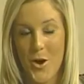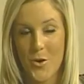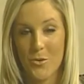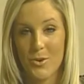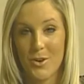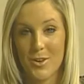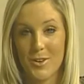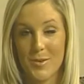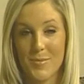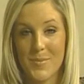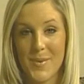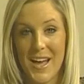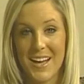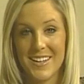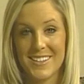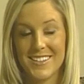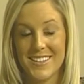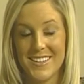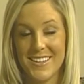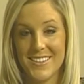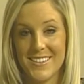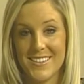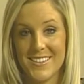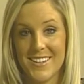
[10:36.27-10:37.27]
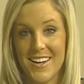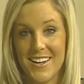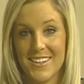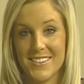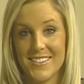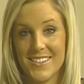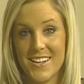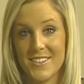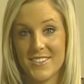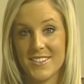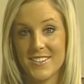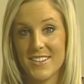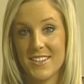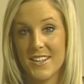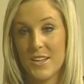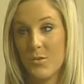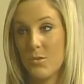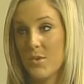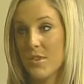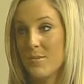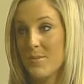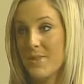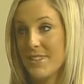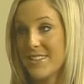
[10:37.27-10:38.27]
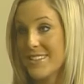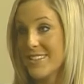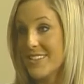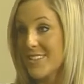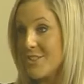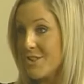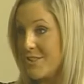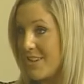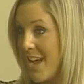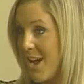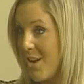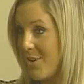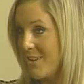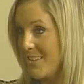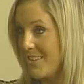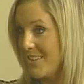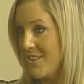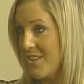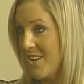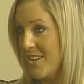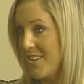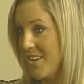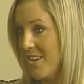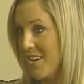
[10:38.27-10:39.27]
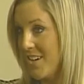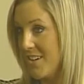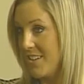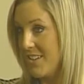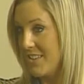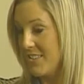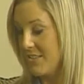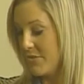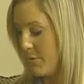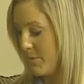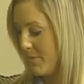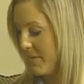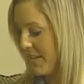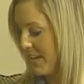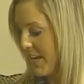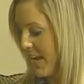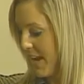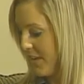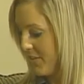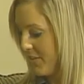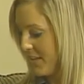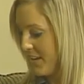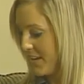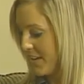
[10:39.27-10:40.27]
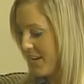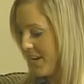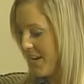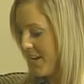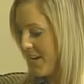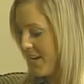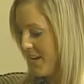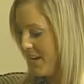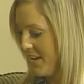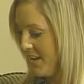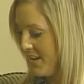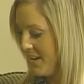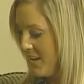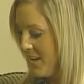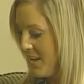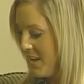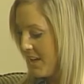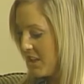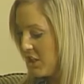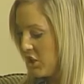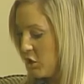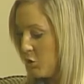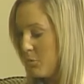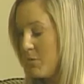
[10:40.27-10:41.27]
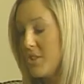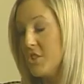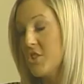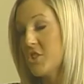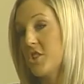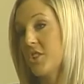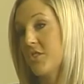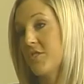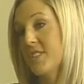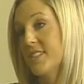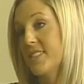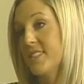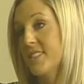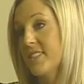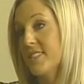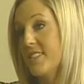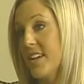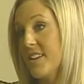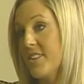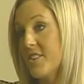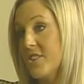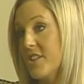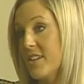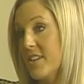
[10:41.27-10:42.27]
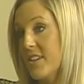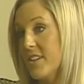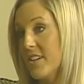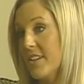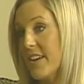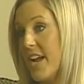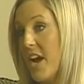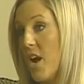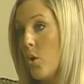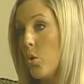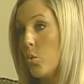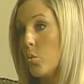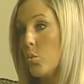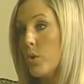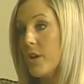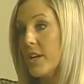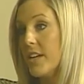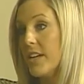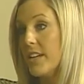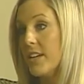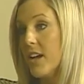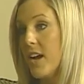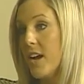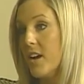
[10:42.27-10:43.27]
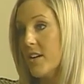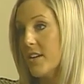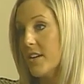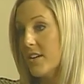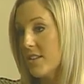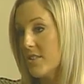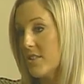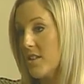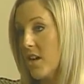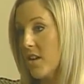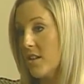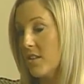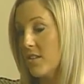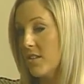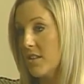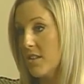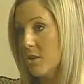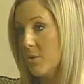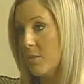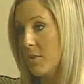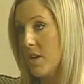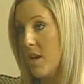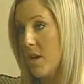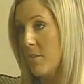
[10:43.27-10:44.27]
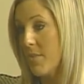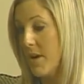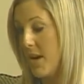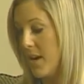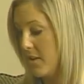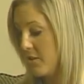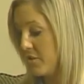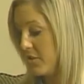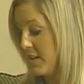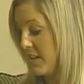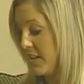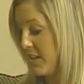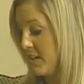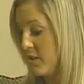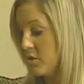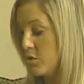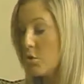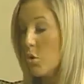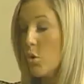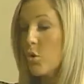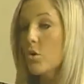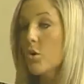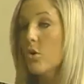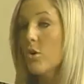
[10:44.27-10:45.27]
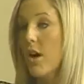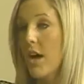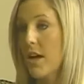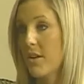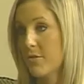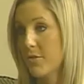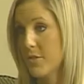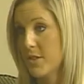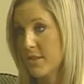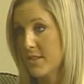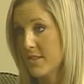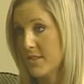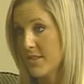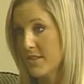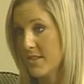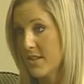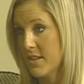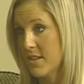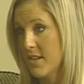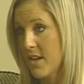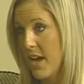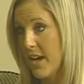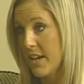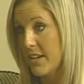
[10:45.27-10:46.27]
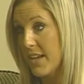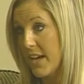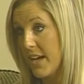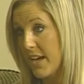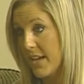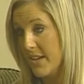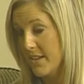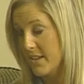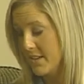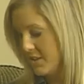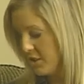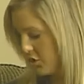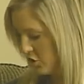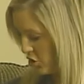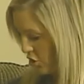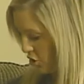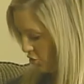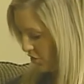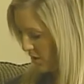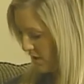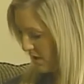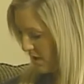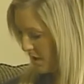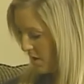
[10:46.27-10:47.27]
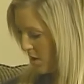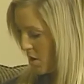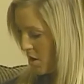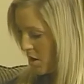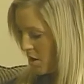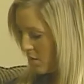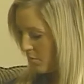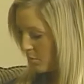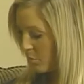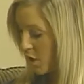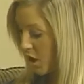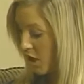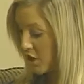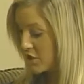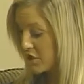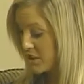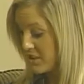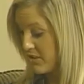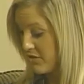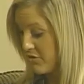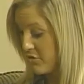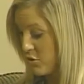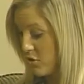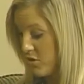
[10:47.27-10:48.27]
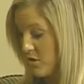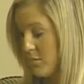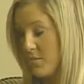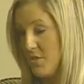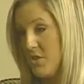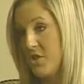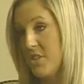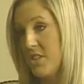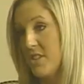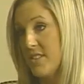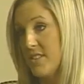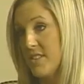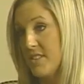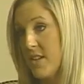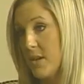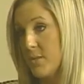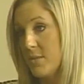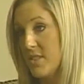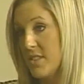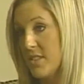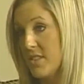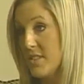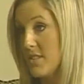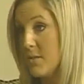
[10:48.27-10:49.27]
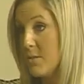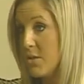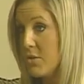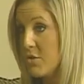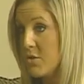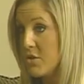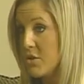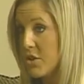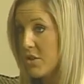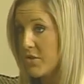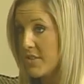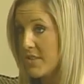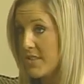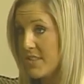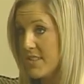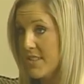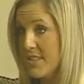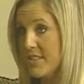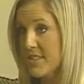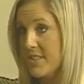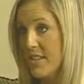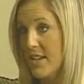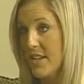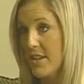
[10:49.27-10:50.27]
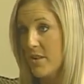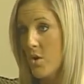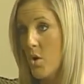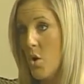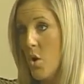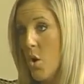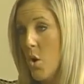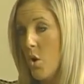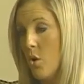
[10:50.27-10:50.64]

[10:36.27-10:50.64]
Welcome back to Insights. Now, sitting with me still now is Donna Hardys from the Catholic uh, Human Services Center. Now, we are going to talk a little bit about the local efforts. Mm -hmm. Again, you know, the project of Northern Michigan Substance Abuse Services and